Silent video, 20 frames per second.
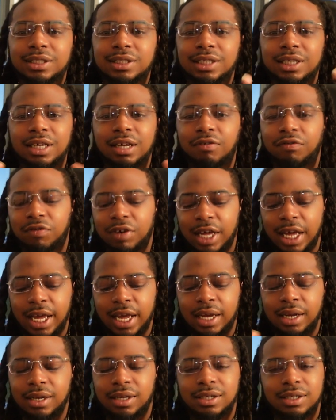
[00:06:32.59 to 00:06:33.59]
to get
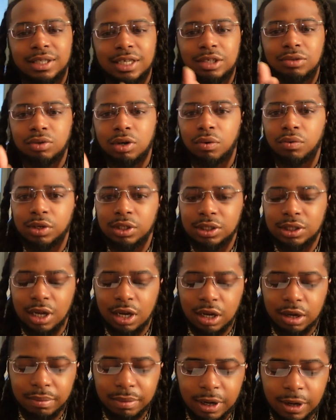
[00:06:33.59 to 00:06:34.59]
flagged, because that's what I want to
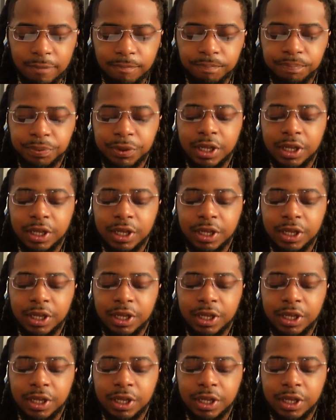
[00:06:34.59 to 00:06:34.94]
talk about.